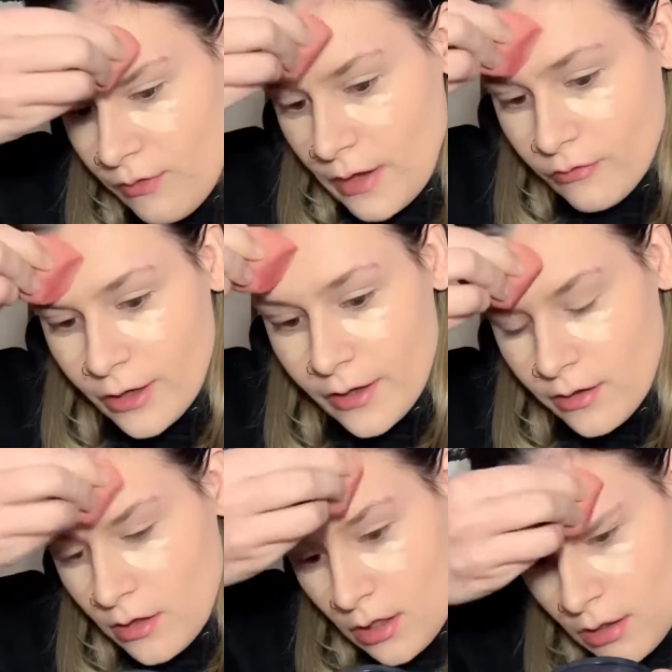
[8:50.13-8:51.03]
favorite.
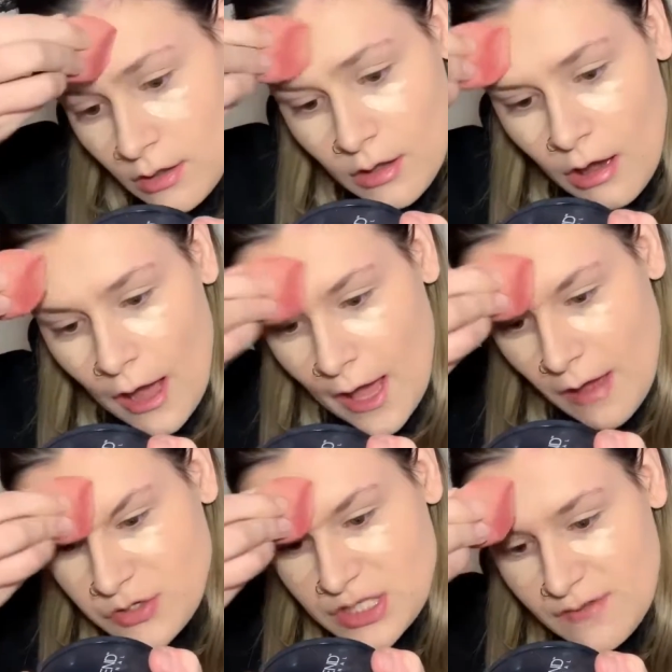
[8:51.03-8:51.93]

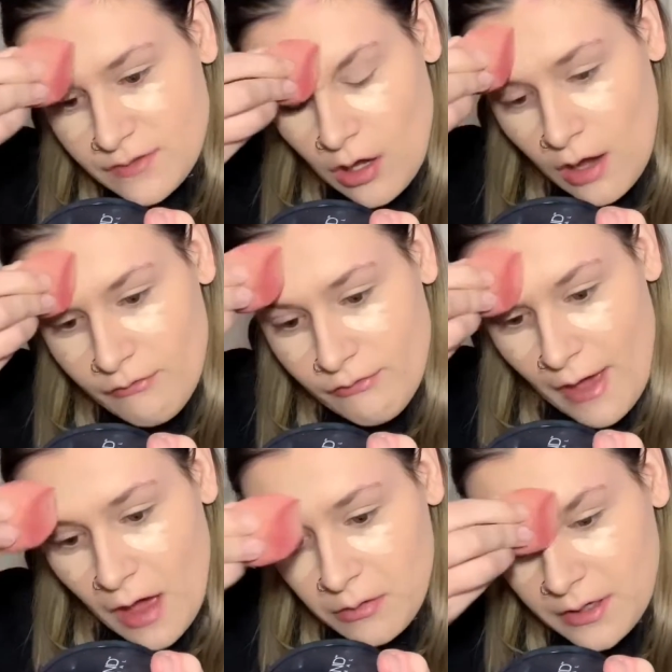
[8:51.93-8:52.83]
I just have not
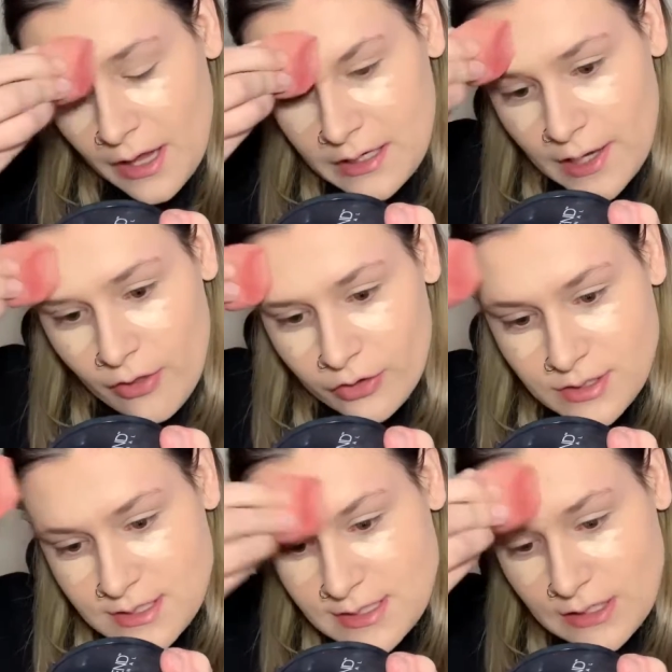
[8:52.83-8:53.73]
found any other
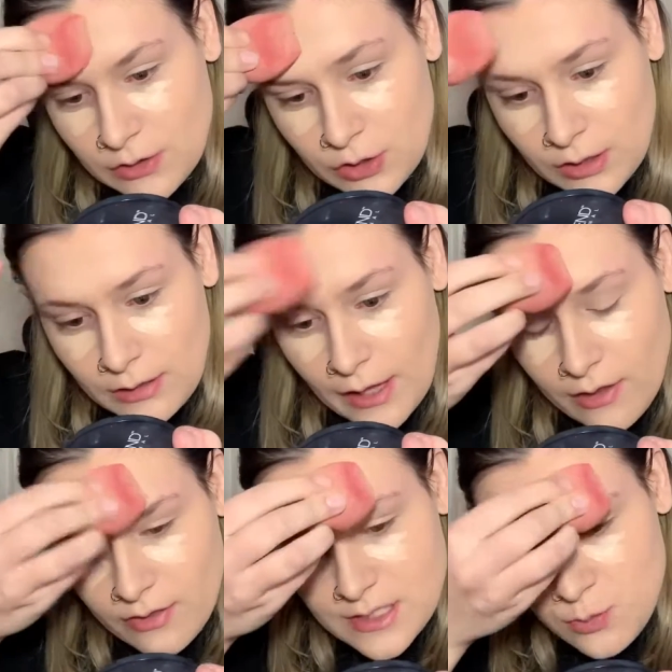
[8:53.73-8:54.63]
concealer
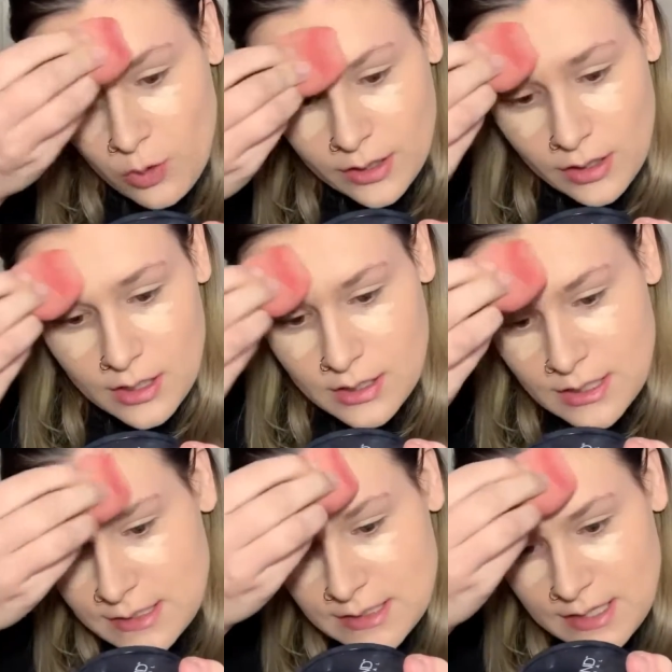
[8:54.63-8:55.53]
like this one
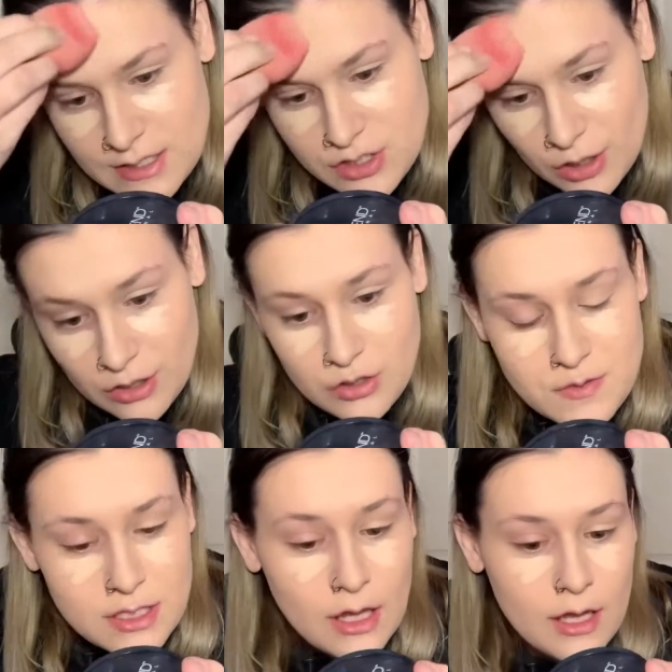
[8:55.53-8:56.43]
since I started
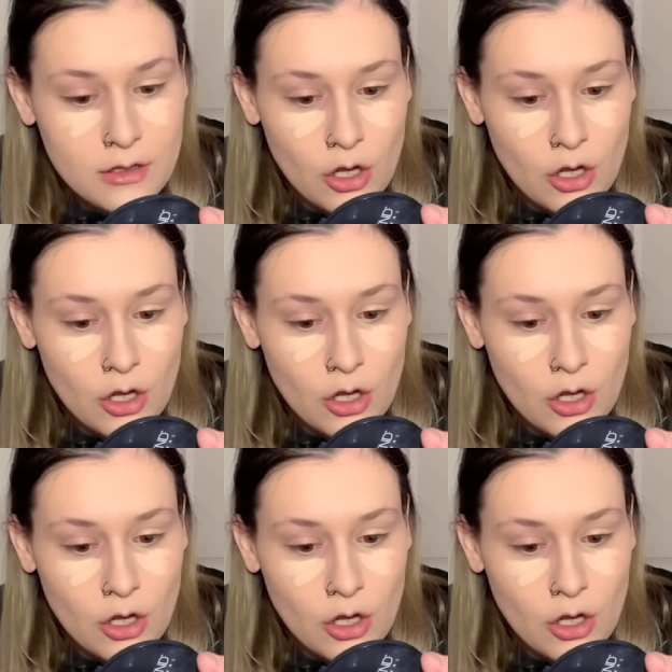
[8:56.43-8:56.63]
using it.